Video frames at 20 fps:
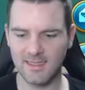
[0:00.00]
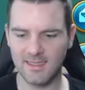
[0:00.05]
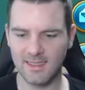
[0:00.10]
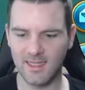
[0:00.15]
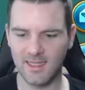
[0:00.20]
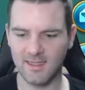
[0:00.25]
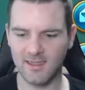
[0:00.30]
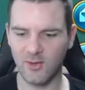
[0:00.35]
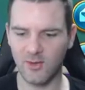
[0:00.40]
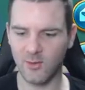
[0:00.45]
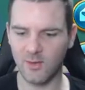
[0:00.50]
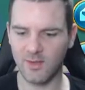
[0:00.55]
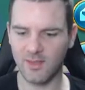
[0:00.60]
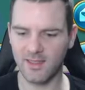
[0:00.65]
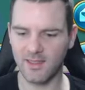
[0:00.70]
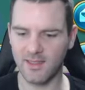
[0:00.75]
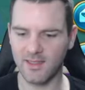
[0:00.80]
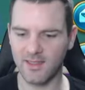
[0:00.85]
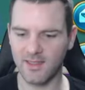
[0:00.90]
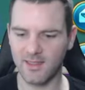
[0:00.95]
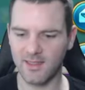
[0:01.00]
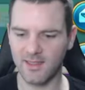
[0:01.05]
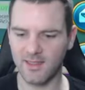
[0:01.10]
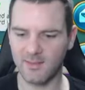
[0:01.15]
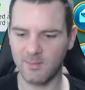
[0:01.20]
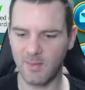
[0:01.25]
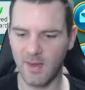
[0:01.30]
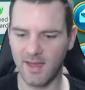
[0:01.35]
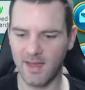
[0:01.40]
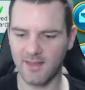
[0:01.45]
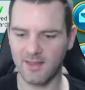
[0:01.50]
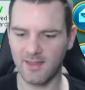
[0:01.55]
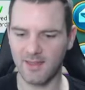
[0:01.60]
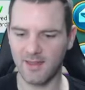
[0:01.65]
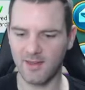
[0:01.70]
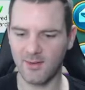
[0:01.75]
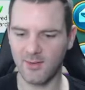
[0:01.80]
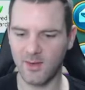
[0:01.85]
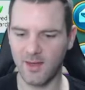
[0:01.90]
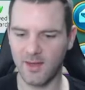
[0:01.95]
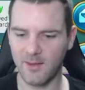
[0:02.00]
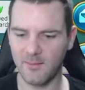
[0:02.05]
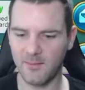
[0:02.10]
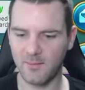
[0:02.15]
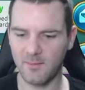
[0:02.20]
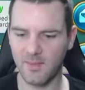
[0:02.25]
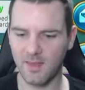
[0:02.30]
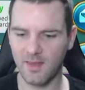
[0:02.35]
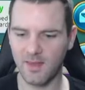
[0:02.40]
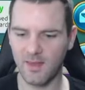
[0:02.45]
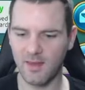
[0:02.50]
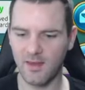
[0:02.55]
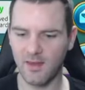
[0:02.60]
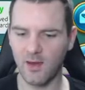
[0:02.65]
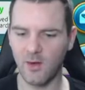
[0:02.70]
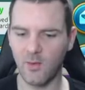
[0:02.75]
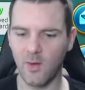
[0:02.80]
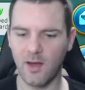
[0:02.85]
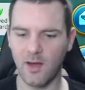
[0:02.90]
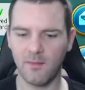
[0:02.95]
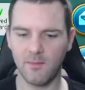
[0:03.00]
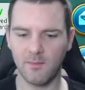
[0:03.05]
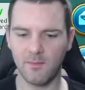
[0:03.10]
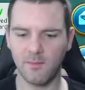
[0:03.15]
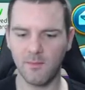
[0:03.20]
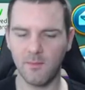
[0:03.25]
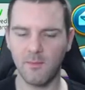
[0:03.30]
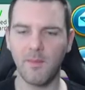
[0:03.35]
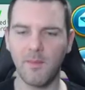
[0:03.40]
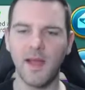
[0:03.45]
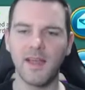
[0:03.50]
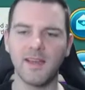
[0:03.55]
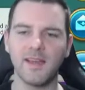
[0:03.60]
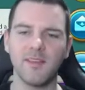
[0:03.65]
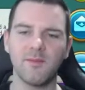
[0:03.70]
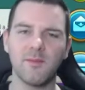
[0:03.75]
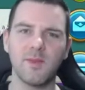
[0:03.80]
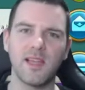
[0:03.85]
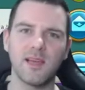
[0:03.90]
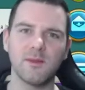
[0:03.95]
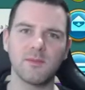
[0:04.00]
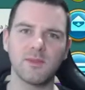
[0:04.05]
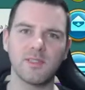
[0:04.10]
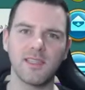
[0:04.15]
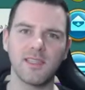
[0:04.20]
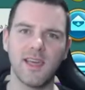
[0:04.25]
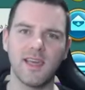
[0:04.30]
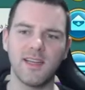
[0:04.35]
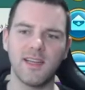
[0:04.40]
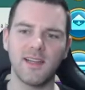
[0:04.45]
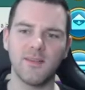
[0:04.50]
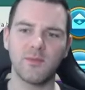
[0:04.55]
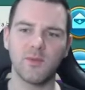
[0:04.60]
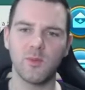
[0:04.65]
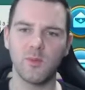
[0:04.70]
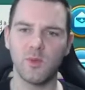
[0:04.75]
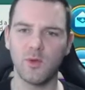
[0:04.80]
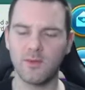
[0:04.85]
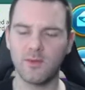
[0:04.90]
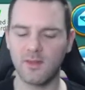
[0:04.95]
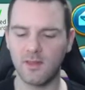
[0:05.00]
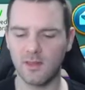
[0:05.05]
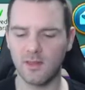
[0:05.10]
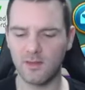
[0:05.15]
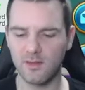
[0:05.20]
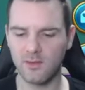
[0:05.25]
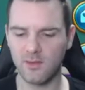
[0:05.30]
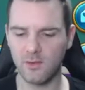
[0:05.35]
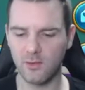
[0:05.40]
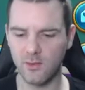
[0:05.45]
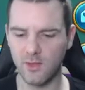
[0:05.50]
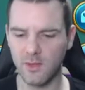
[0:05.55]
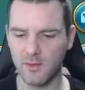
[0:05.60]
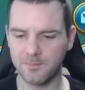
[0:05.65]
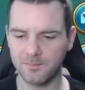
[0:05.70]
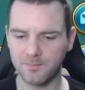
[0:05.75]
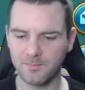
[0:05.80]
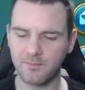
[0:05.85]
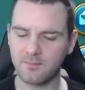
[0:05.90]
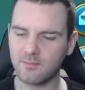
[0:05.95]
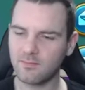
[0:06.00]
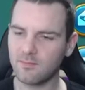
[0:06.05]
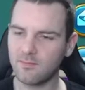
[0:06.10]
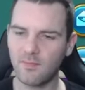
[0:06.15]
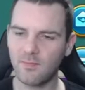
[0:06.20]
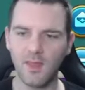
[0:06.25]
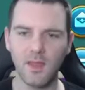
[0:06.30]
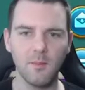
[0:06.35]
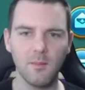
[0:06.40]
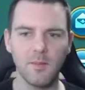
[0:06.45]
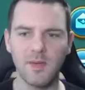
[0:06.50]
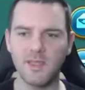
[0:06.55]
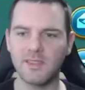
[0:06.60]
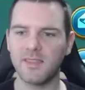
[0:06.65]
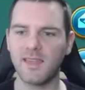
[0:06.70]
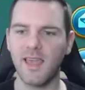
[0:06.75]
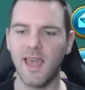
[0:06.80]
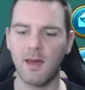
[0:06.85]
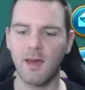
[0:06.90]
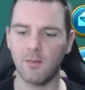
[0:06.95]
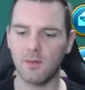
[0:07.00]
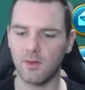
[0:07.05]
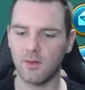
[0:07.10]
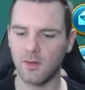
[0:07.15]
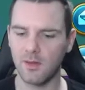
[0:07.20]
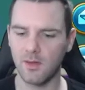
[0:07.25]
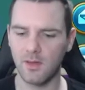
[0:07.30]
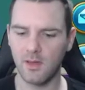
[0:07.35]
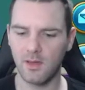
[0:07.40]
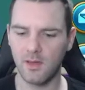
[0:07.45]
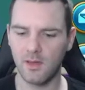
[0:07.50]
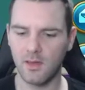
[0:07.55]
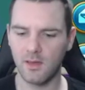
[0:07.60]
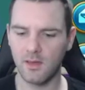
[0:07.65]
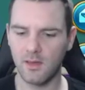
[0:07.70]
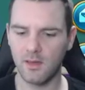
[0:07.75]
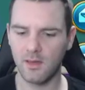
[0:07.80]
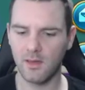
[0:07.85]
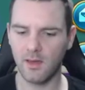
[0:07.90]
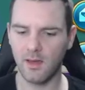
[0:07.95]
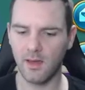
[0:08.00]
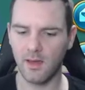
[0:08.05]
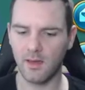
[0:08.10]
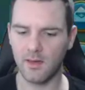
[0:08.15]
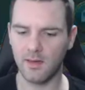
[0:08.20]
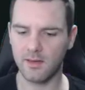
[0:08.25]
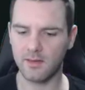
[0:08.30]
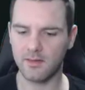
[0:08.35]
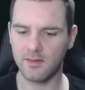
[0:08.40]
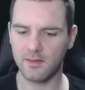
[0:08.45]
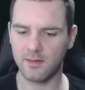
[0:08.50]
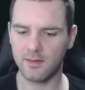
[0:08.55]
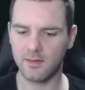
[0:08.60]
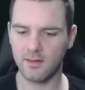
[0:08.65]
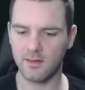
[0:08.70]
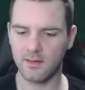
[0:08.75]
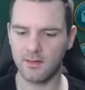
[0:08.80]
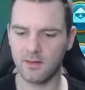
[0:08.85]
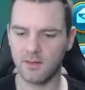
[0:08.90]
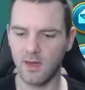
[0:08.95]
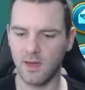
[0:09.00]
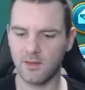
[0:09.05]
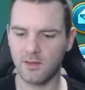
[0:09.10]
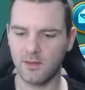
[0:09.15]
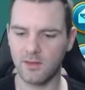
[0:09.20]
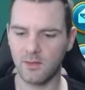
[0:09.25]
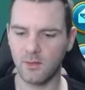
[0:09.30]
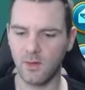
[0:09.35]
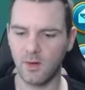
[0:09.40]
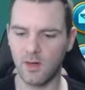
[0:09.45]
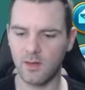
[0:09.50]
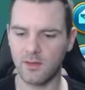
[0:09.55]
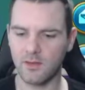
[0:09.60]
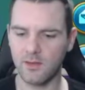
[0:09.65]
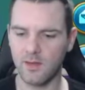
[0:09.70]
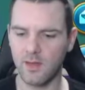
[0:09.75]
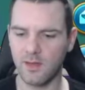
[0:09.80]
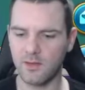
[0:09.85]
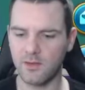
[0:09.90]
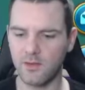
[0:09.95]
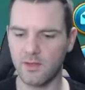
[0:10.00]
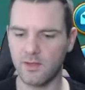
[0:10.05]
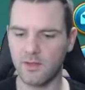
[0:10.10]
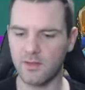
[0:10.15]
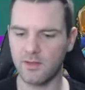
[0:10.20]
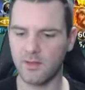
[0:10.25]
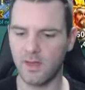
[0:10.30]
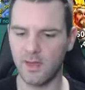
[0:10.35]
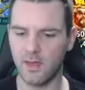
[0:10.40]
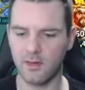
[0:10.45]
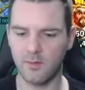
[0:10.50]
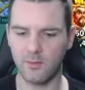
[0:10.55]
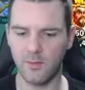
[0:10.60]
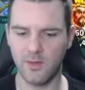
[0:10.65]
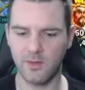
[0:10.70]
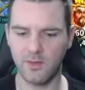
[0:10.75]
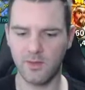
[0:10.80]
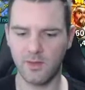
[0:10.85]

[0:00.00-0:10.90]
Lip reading: nope, he'd pass. Oh, well. Oh, well. Might have been able to get it if we moved a little sooner. But it's a gamble. And it's not too hard to then just send Richard